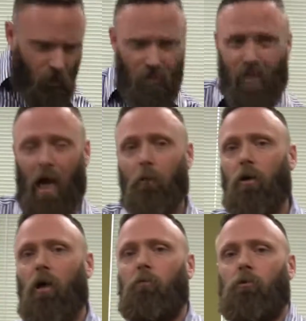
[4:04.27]
The camera
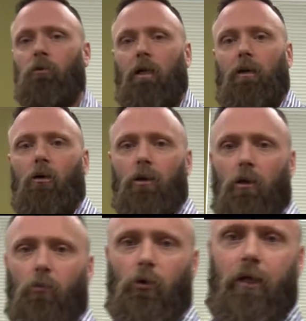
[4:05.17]
comes with, like all the
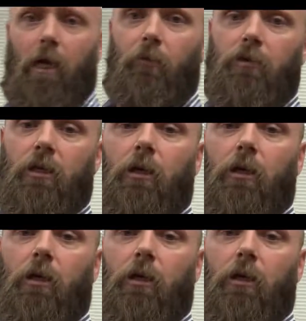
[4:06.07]
other board cameras, it